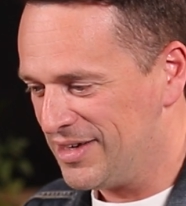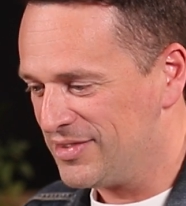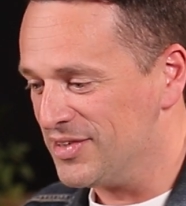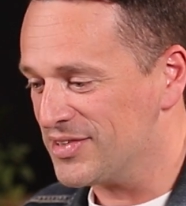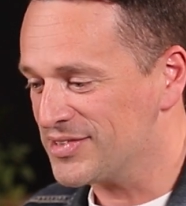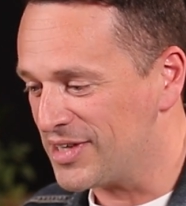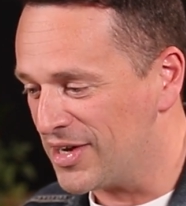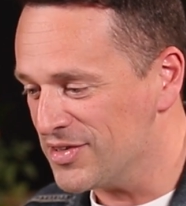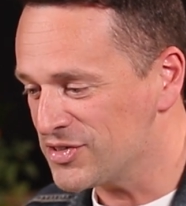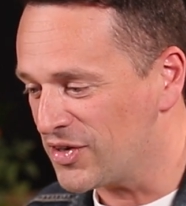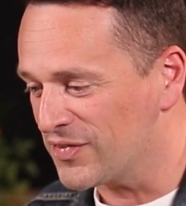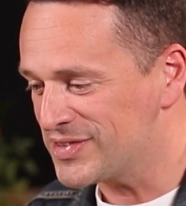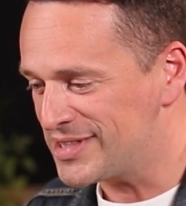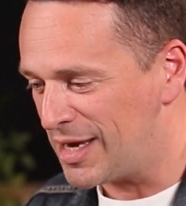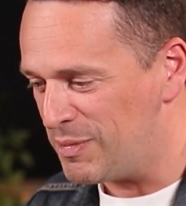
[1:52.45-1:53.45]
the sons
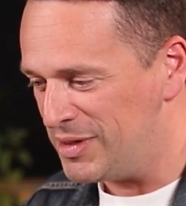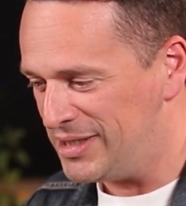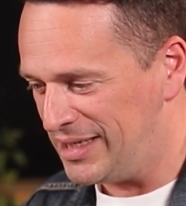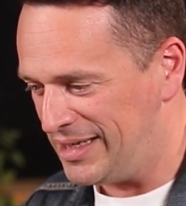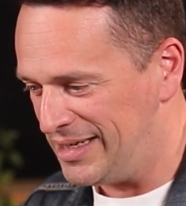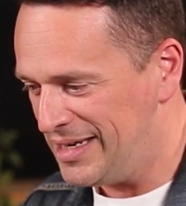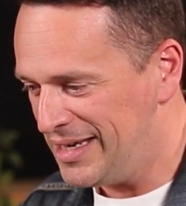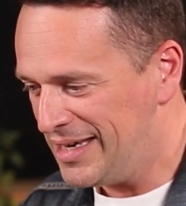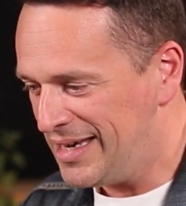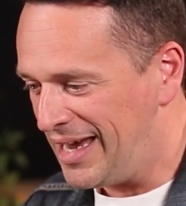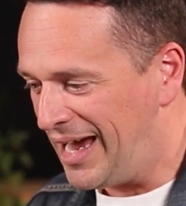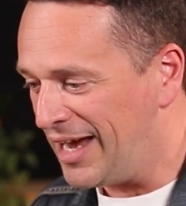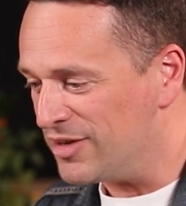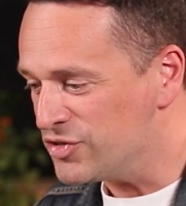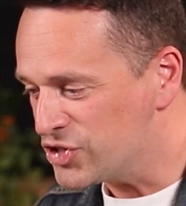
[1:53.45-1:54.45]
of Zebedee,
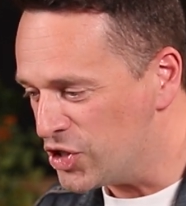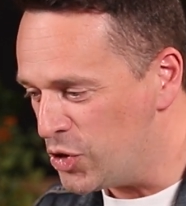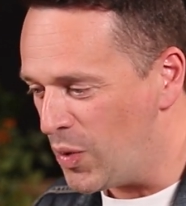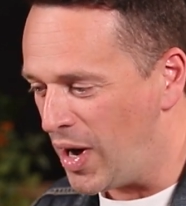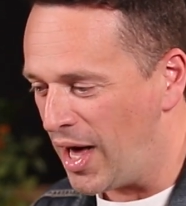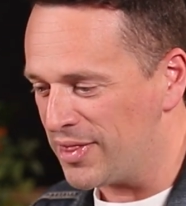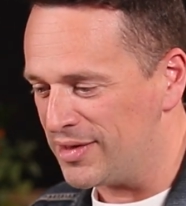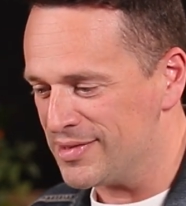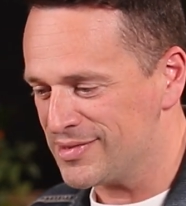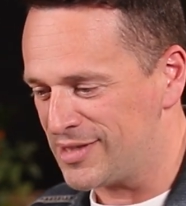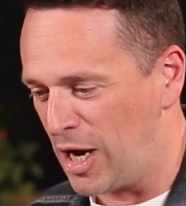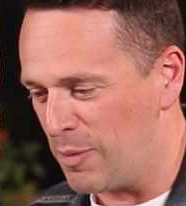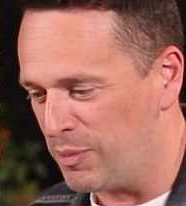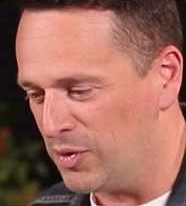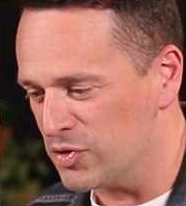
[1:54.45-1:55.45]
and two other
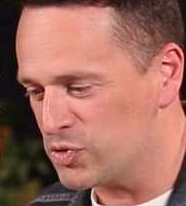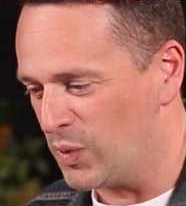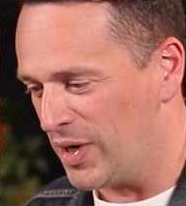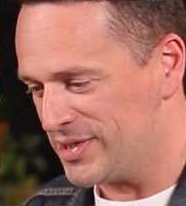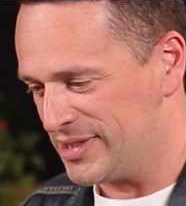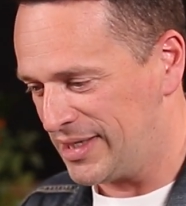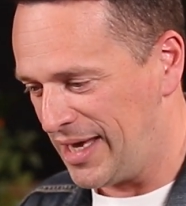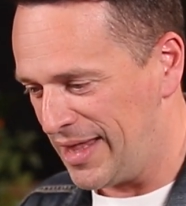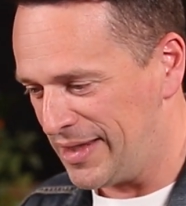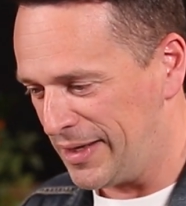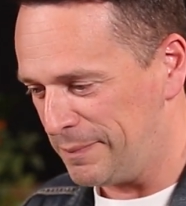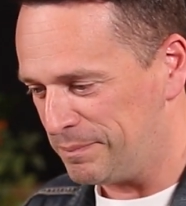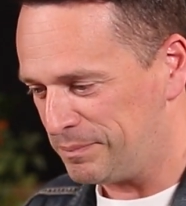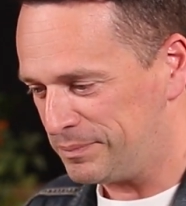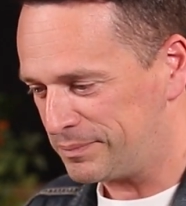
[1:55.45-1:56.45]
disciples were
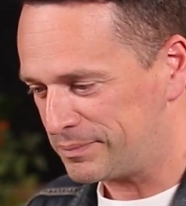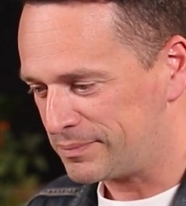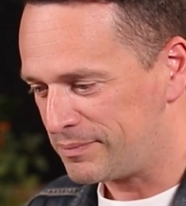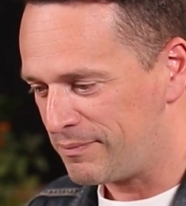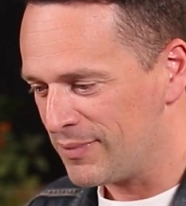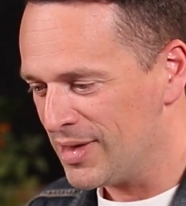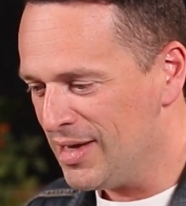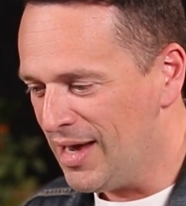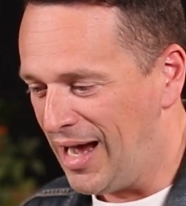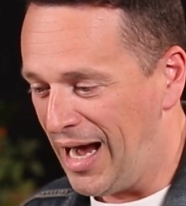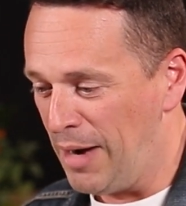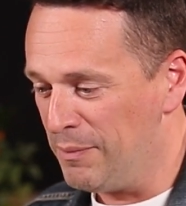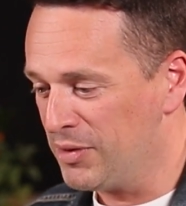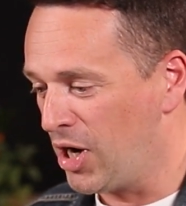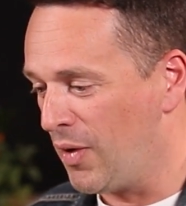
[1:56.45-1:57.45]
together.
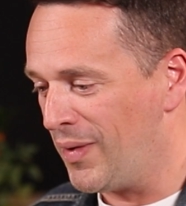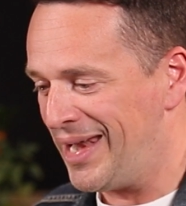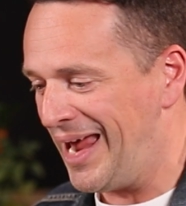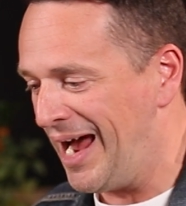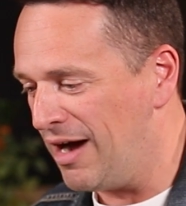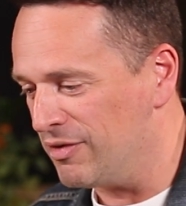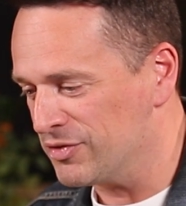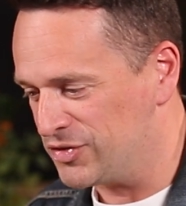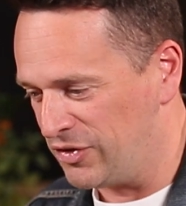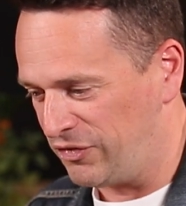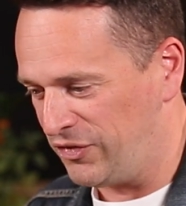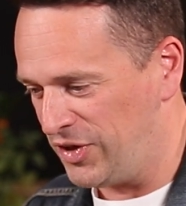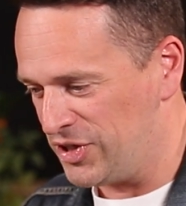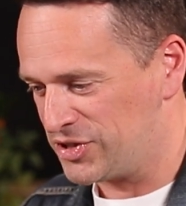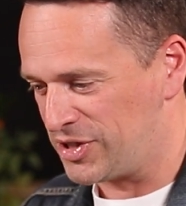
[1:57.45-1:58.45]
'I'm going out to
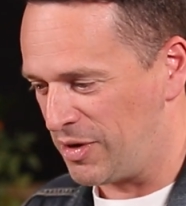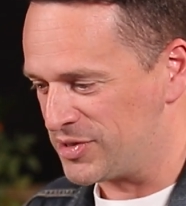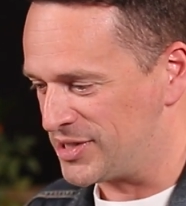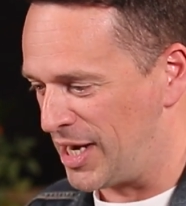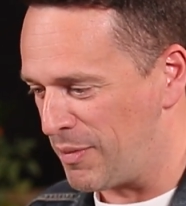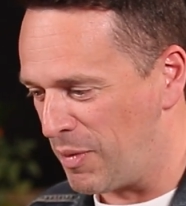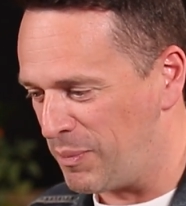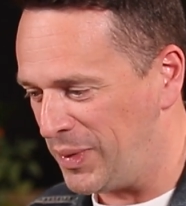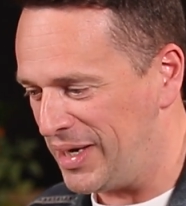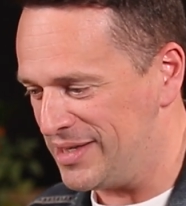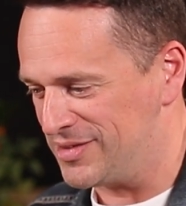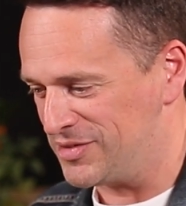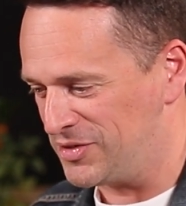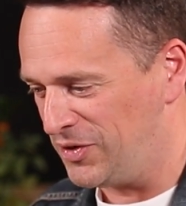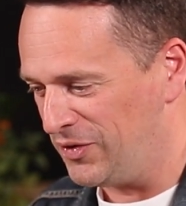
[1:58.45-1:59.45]
fish,' Simon
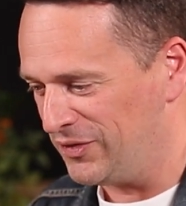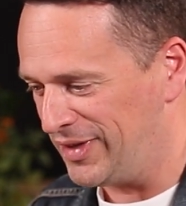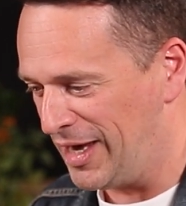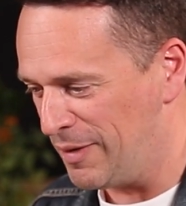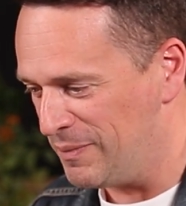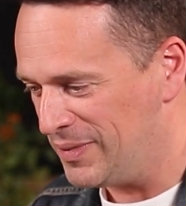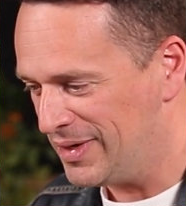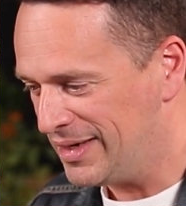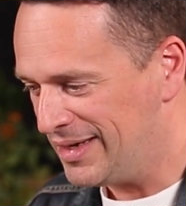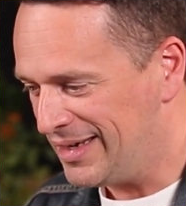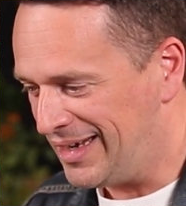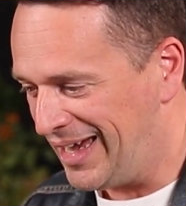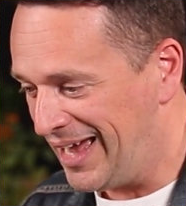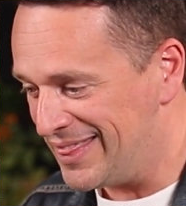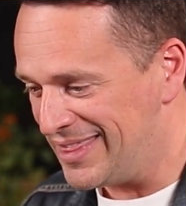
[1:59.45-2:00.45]
Peter told them,
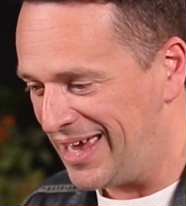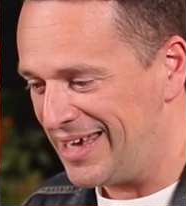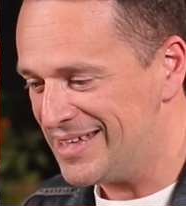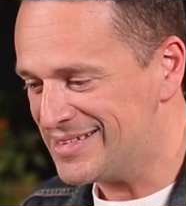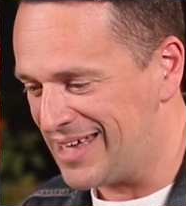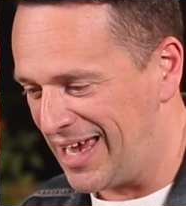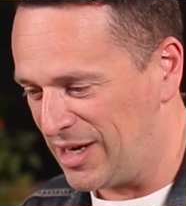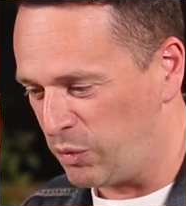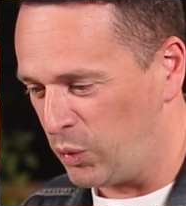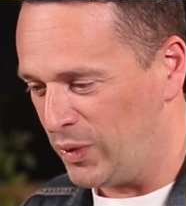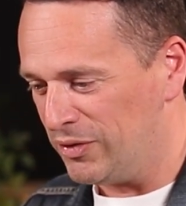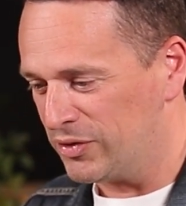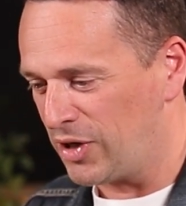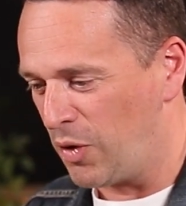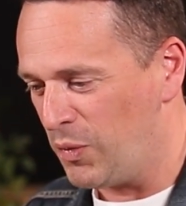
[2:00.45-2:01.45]
and they said,
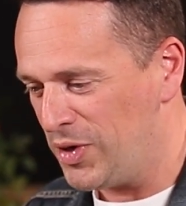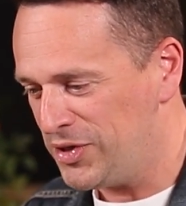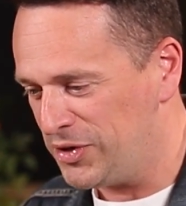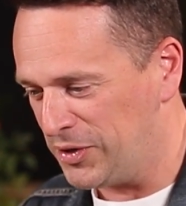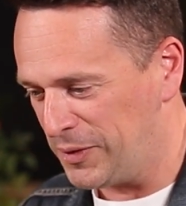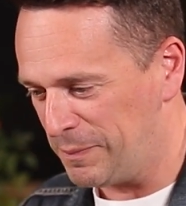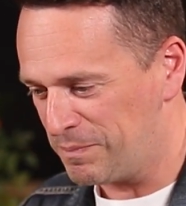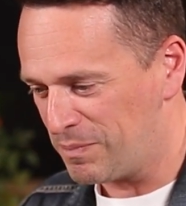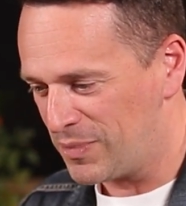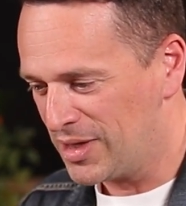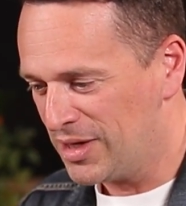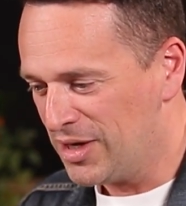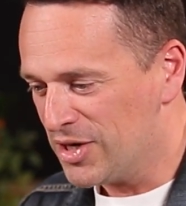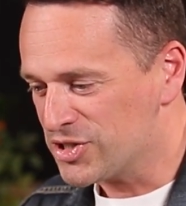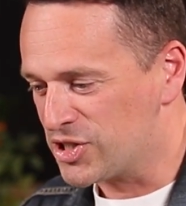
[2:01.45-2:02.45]
'We'll go with you.'
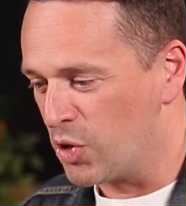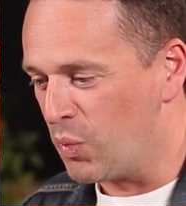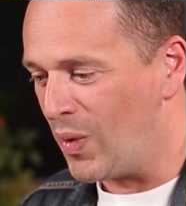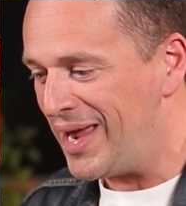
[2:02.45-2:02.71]
So they